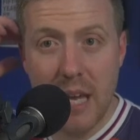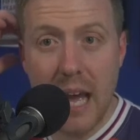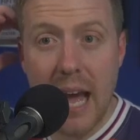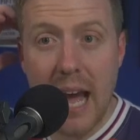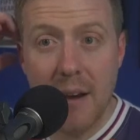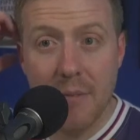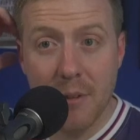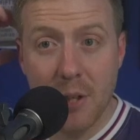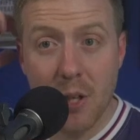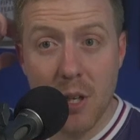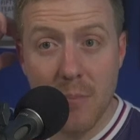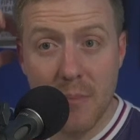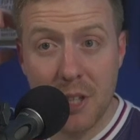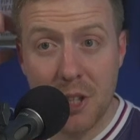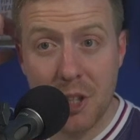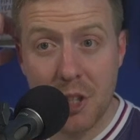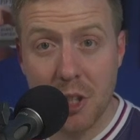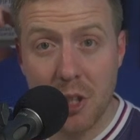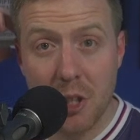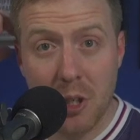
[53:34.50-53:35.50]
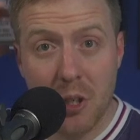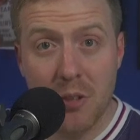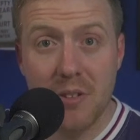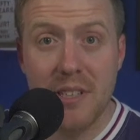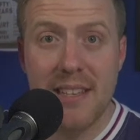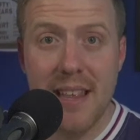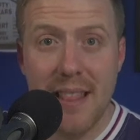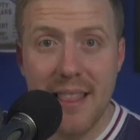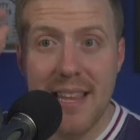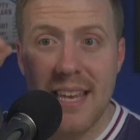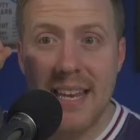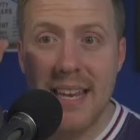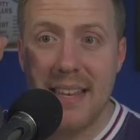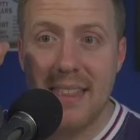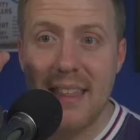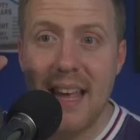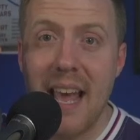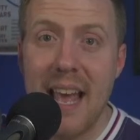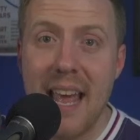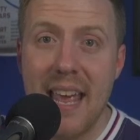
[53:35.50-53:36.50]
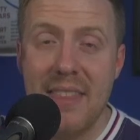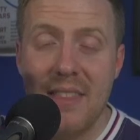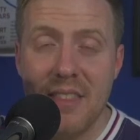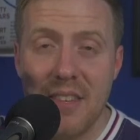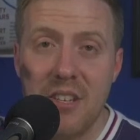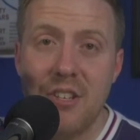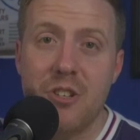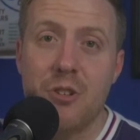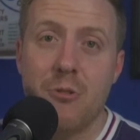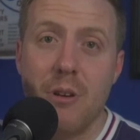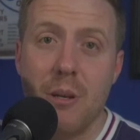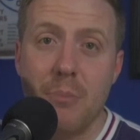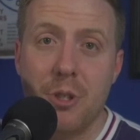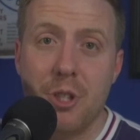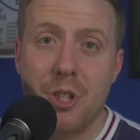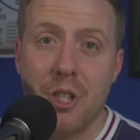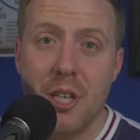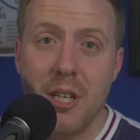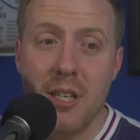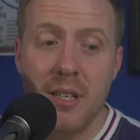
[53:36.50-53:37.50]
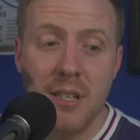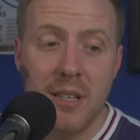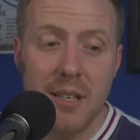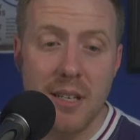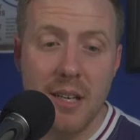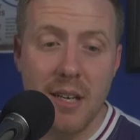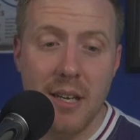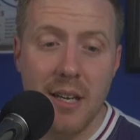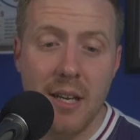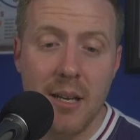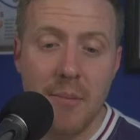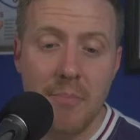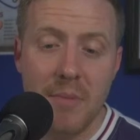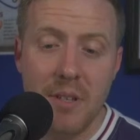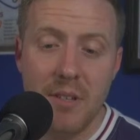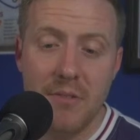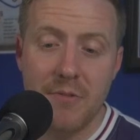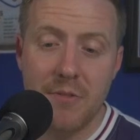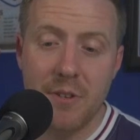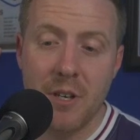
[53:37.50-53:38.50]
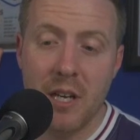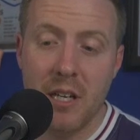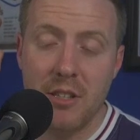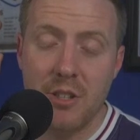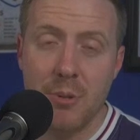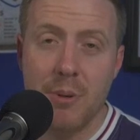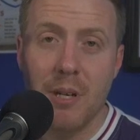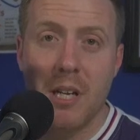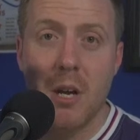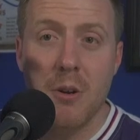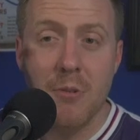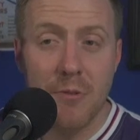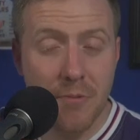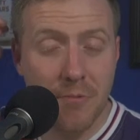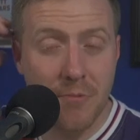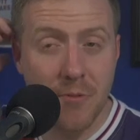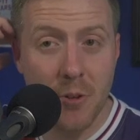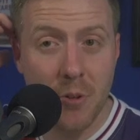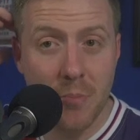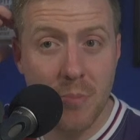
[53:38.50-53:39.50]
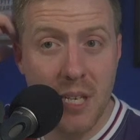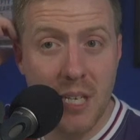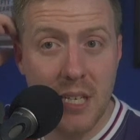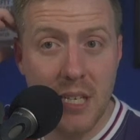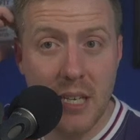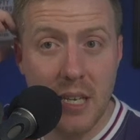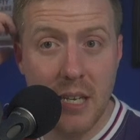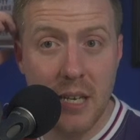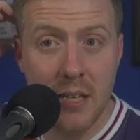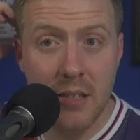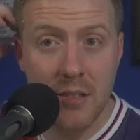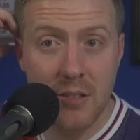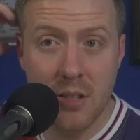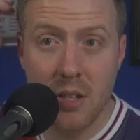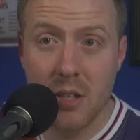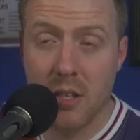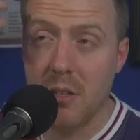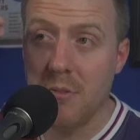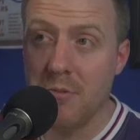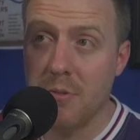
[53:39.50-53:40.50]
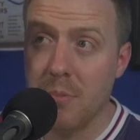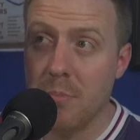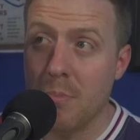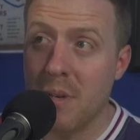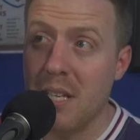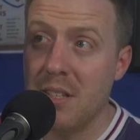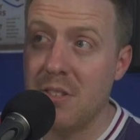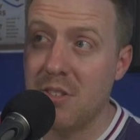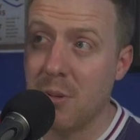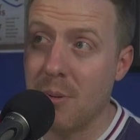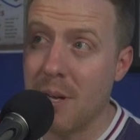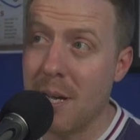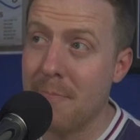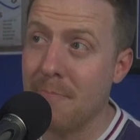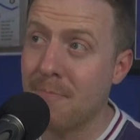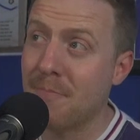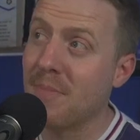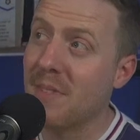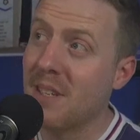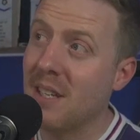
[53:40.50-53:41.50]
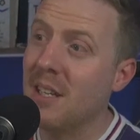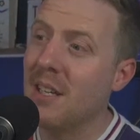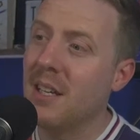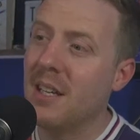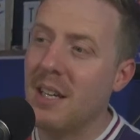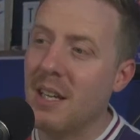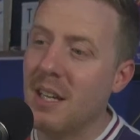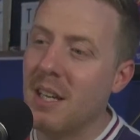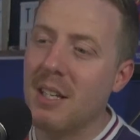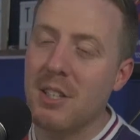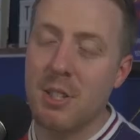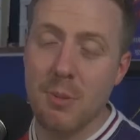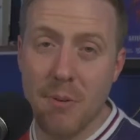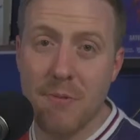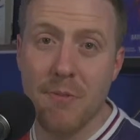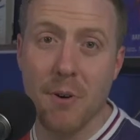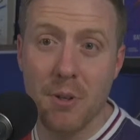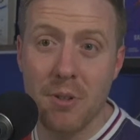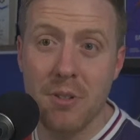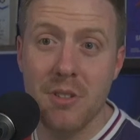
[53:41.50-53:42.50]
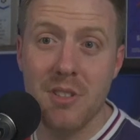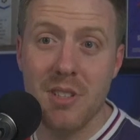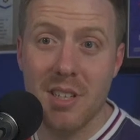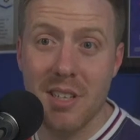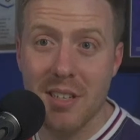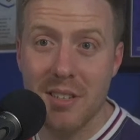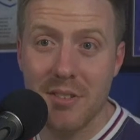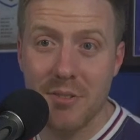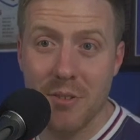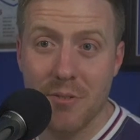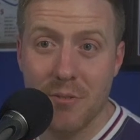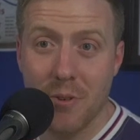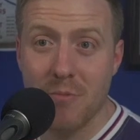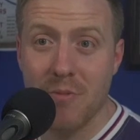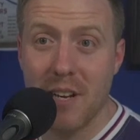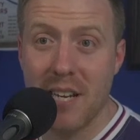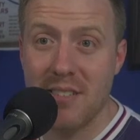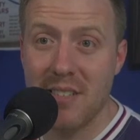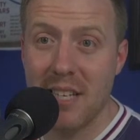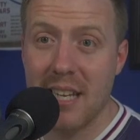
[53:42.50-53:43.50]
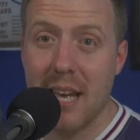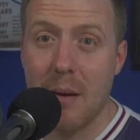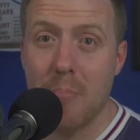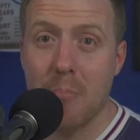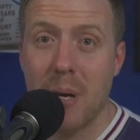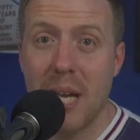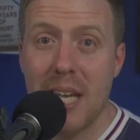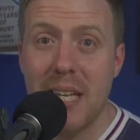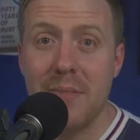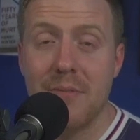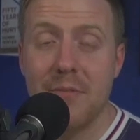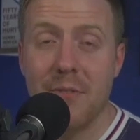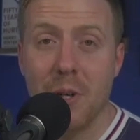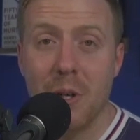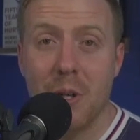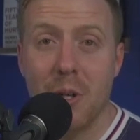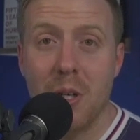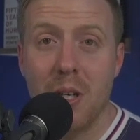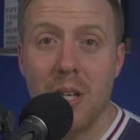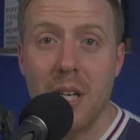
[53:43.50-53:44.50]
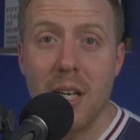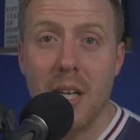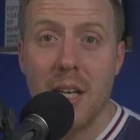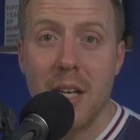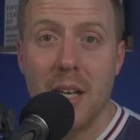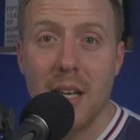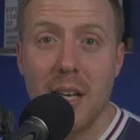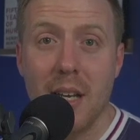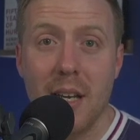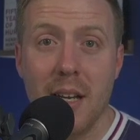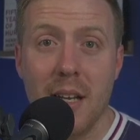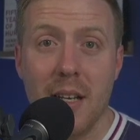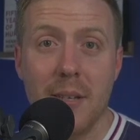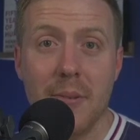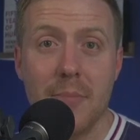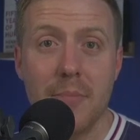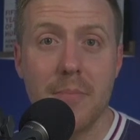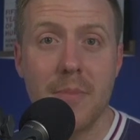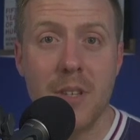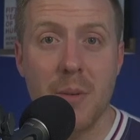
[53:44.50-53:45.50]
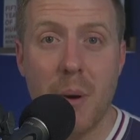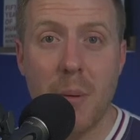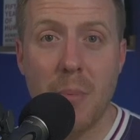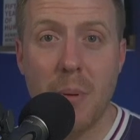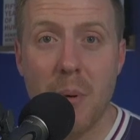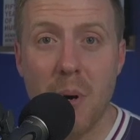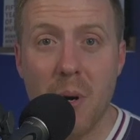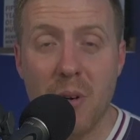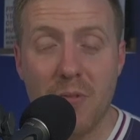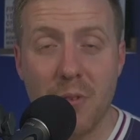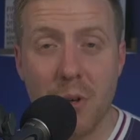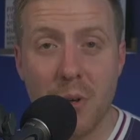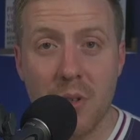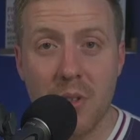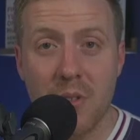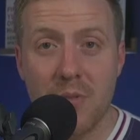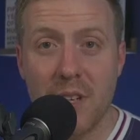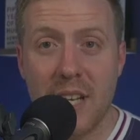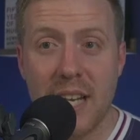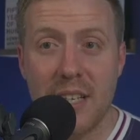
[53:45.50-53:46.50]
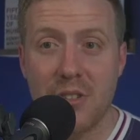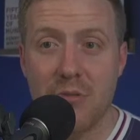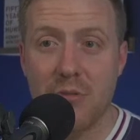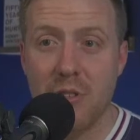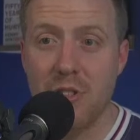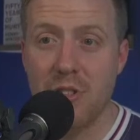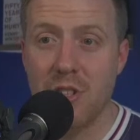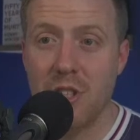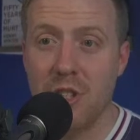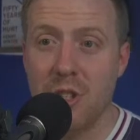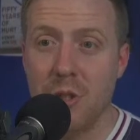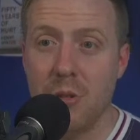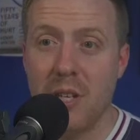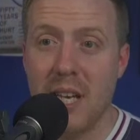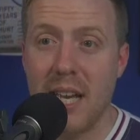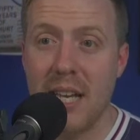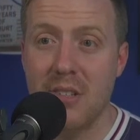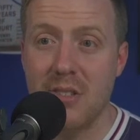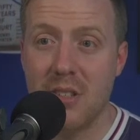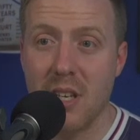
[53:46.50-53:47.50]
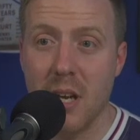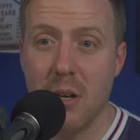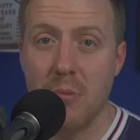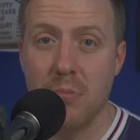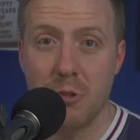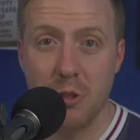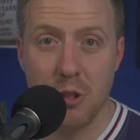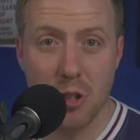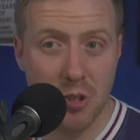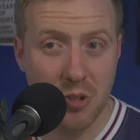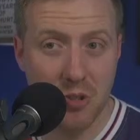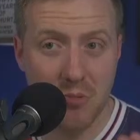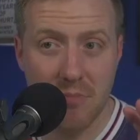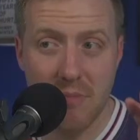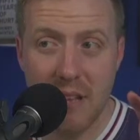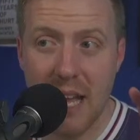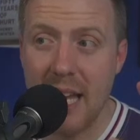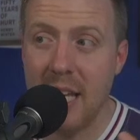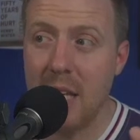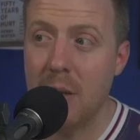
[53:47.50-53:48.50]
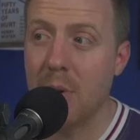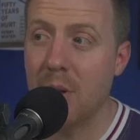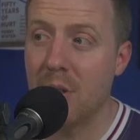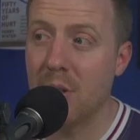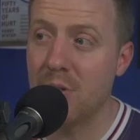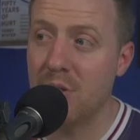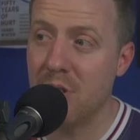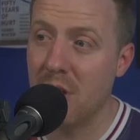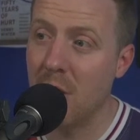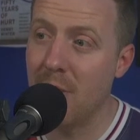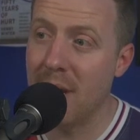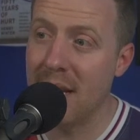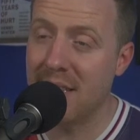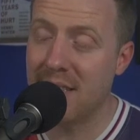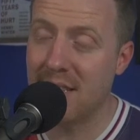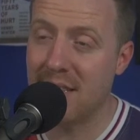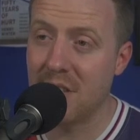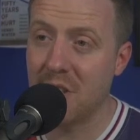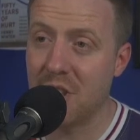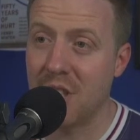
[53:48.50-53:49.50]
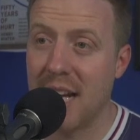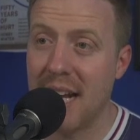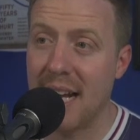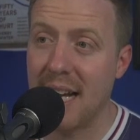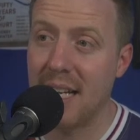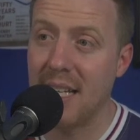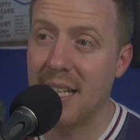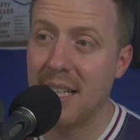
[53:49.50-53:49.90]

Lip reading: a look at my short. There's a link there in the description to a GoFundMe, not GoFundMe, to a fundraising campaign for the Bobby Moore Fund for Cancer Research UK. So just anyone who's new into the chat,